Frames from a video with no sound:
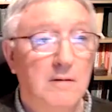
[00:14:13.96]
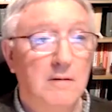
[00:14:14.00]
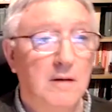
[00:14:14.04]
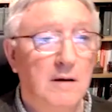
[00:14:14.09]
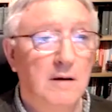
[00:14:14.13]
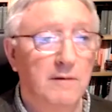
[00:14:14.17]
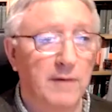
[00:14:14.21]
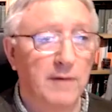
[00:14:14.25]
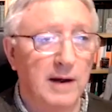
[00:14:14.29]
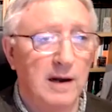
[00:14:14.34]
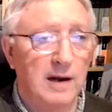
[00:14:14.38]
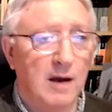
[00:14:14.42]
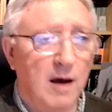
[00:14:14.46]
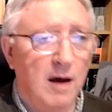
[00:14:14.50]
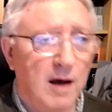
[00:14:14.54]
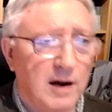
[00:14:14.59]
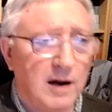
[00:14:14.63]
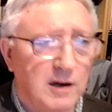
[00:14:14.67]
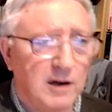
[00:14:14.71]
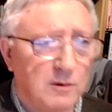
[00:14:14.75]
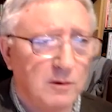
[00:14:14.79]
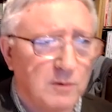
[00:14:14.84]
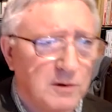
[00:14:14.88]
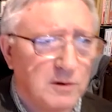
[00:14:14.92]
very
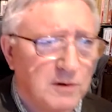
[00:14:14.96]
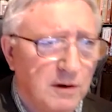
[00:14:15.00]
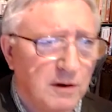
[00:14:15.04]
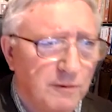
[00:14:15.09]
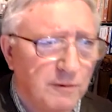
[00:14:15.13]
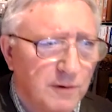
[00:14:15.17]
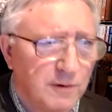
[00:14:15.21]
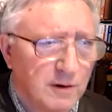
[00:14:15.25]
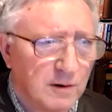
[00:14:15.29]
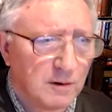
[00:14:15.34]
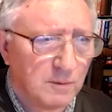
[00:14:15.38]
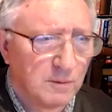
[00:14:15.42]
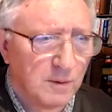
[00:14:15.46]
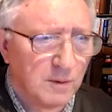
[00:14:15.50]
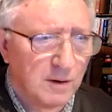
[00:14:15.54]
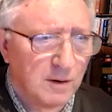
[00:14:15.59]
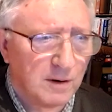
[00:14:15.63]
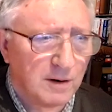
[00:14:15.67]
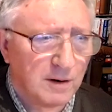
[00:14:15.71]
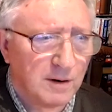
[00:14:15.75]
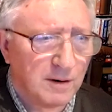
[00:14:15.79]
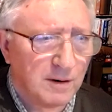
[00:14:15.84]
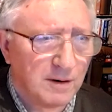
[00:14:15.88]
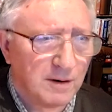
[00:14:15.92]
arduous, difficult
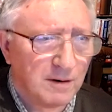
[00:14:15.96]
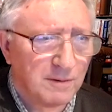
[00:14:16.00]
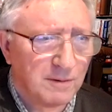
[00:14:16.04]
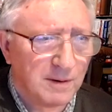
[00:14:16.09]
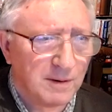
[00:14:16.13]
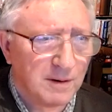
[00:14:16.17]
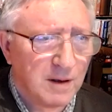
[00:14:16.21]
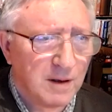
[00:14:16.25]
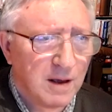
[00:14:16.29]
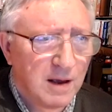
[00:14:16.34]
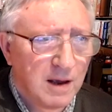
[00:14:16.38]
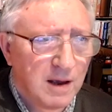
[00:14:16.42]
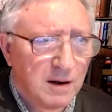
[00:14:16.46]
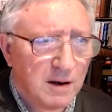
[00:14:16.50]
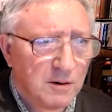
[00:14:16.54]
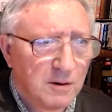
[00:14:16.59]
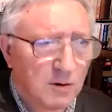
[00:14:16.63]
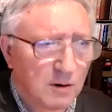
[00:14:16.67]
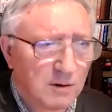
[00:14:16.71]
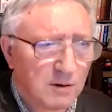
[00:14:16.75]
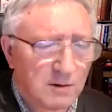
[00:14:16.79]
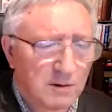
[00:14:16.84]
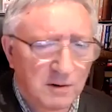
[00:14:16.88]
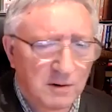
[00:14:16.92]
work, you know. It
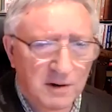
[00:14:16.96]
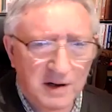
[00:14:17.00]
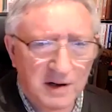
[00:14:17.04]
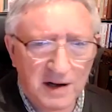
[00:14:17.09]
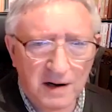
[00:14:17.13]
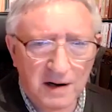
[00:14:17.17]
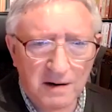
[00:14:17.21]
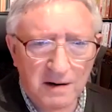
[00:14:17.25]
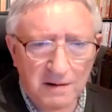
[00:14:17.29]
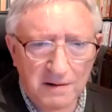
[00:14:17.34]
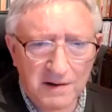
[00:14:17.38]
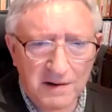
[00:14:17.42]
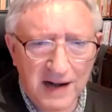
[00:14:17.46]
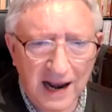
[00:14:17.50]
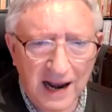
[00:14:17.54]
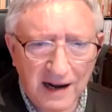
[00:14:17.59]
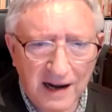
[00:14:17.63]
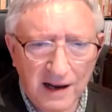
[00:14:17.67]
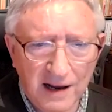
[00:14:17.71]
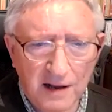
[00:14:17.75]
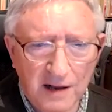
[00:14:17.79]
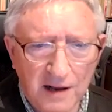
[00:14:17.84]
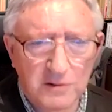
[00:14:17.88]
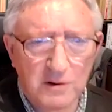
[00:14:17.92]
took uh,
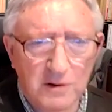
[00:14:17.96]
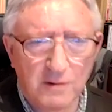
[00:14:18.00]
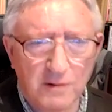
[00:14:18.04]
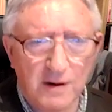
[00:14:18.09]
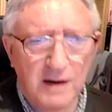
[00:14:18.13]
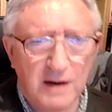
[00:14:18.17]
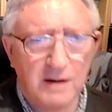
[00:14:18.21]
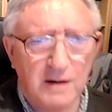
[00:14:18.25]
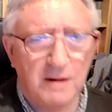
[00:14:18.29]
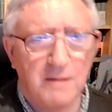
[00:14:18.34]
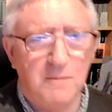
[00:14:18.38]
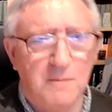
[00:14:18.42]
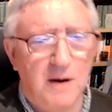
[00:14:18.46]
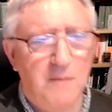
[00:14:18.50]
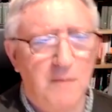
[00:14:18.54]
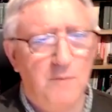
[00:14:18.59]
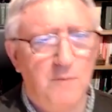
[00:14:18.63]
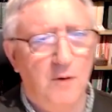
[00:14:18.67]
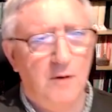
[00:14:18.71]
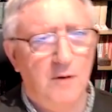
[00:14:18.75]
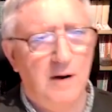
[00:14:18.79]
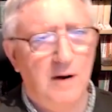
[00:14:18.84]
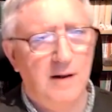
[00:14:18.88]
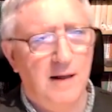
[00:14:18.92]
decades to write a, a,
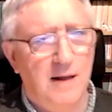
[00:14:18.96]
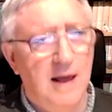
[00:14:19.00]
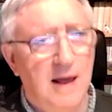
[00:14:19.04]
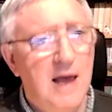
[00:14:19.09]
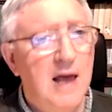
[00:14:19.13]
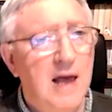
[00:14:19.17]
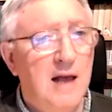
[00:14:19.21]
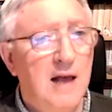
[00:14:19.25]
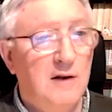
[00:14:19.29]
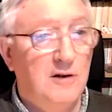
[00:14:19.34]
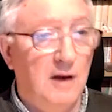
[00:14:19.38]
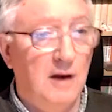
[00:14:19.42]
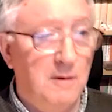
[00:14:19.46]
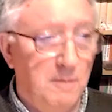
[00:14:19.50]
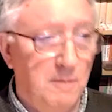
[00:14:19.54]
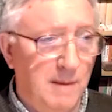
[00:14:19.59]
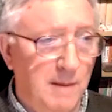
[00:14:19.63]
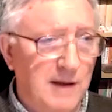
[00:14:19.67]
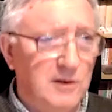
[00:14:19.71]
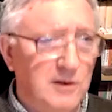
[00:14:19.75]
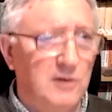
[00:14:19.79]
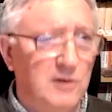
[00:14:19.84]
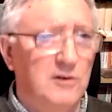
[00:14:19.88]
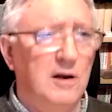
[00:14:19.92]
book like that. So
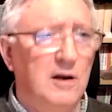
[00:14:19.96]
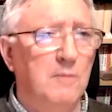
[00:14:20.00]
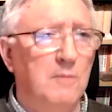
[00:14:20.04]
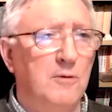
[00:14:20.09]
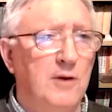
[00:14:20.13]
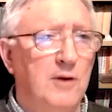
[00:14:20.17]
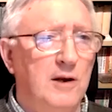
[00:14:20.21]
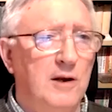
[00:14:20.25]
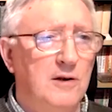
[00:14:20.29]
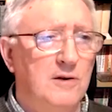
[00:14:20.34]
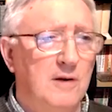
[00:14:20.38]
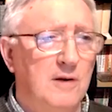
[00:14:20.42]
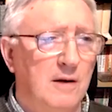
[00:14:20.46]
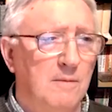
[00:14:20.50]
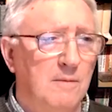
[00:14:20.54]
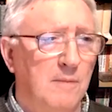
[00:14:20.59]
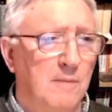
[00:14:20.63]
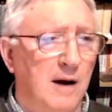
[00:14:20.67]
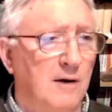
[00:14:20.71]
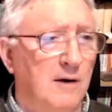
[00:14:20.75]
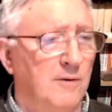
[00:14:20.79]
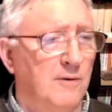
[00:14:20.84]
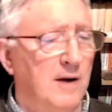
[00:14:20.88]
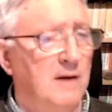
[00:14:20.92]
imagine some Christian
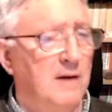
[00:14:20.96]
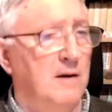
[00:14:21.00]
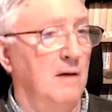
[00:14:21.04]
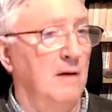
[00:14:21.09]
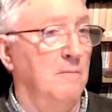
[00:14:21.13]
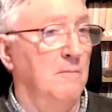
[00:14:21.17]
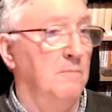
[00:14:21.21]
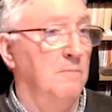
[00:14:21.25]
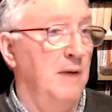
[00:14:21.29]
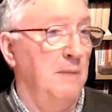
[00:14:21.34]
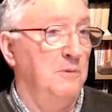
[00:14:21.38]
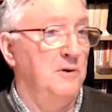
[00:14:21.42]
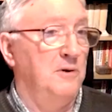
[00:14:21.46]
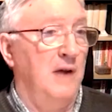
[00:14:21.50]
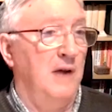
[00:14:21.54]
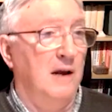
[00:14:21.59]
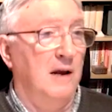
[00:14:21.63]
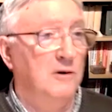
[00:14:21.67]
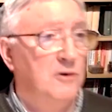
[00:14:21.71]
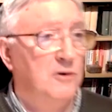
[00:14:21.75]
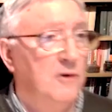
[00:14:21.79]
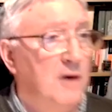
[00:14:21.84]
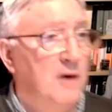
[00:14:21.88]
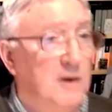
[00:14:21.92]
monk writing, perhaps
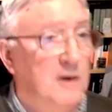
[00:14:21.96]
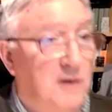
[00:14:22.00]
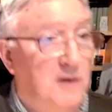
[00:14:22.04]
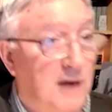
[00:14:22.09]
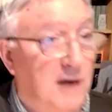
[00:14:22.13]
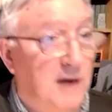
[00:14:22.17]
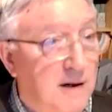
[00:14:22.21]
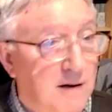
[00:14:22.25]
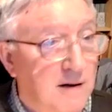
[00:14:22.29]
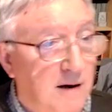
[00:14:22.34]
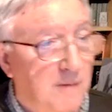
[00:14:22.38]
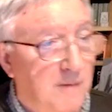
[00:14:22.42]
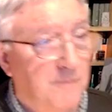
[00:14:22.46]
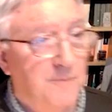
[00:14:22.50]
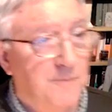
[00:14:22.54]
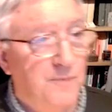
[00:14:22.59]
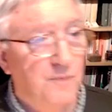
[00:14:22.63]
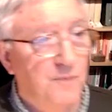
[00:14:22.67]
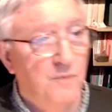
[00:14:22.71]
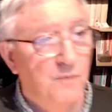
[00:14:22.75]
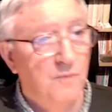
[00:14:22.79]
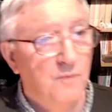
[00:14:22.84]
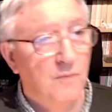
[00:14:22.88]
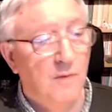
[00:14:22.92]
centuries later,
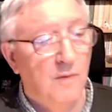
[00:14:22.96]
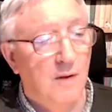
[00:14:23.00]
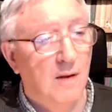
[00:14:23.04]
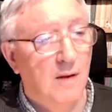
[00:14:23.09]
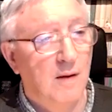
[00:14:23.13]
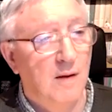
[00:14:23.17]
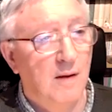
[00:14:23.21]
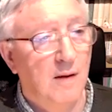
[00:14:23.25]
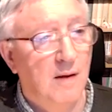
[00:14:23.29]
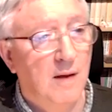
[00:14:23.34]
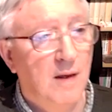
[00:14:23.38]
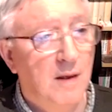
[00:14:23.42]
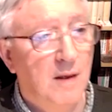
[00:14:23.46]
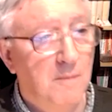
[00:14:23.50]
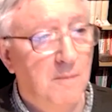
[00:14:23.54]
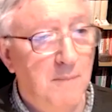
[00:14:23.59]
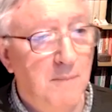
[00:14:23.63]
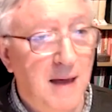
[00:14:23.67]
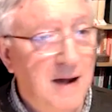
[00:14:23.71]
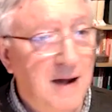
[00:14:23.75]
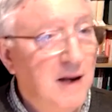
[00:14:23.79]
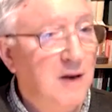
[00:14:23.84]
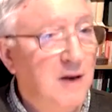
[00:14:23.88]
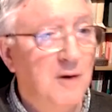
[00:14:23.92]

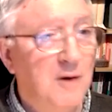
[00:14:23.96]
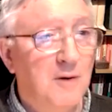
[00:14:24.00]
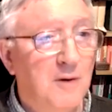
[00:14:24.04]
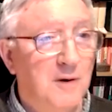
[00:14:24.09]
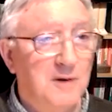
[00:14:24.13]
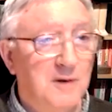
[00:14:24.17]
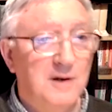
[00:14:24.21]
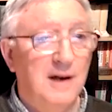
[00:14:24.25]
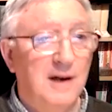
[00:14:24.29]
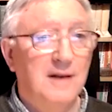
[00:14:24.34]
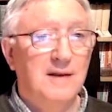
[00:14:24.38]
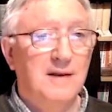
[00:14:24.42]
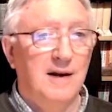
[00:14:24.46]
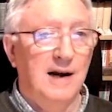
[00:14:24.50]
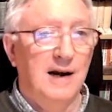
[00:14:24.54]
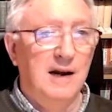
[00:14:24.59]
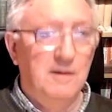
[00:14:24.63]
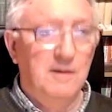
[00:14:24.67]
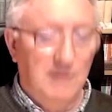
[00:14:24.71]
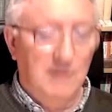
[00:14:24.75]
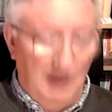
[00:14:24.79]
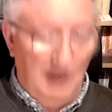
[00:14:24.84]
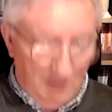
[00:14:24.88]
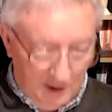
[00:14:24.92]
many years later, and
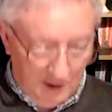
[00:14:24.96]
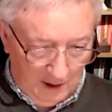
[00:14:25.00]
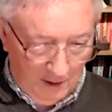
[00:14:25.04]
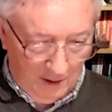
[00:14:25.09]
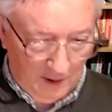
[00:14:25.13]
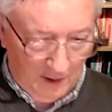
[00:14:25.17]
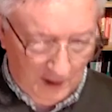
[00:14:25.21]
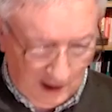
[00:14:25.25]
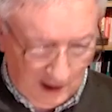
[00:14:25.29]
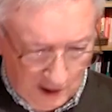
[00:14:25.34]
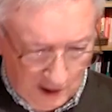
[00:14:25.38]
he comes across, he's